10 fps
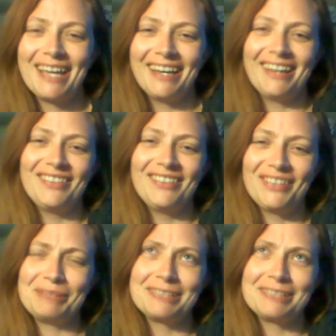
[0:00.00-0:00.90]

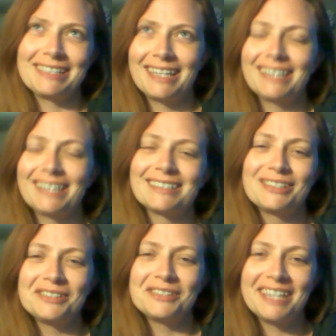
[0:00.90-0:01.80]
filmed in like
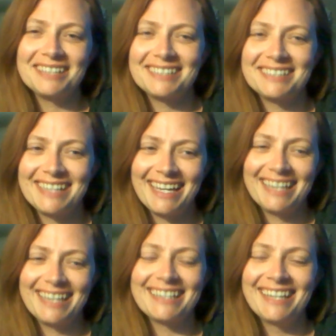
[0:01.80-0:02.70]
2009.